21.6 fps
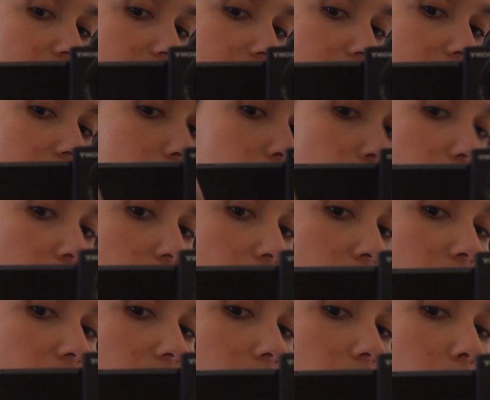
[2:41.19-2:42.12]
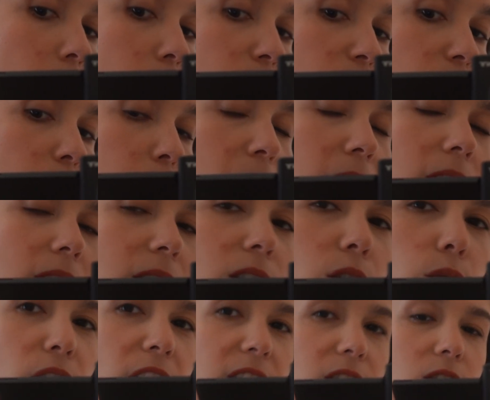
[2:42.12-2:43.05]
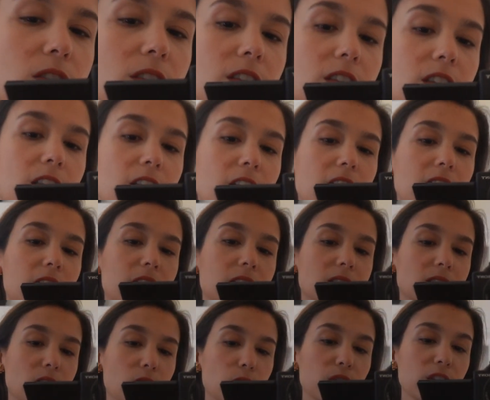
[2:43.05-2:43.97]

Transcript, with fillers: simple, very comfy because the restaurant is not